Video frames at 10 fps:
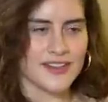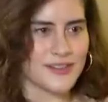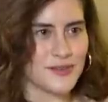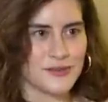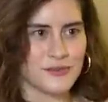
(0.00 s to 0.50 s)
I
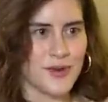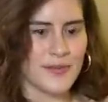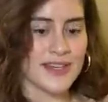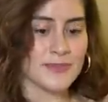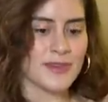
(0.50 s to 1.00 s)
do
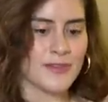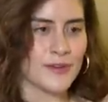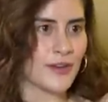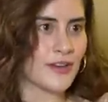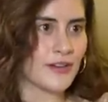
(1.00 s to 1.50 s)
what makes me
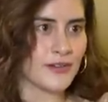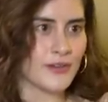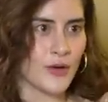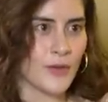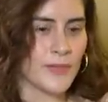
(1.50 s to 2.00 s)
feel good
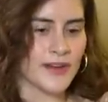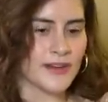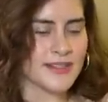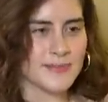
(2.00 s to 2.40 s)
and hope that it